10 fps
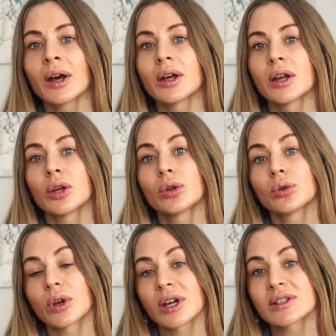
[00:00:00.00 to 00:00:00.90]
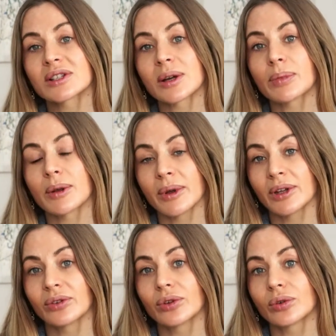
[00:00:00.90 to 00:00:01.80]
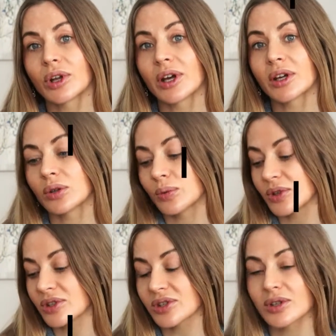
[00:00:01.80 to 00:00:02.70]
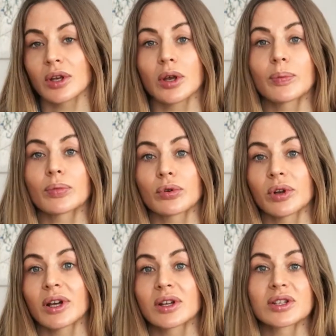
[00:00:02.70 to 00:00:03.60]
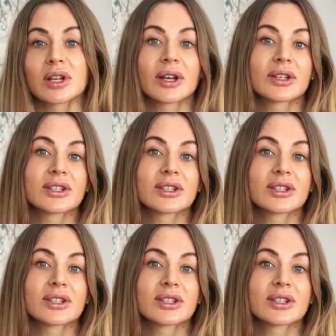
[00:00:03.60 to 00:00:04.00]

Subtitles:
You can supplement your diet with products like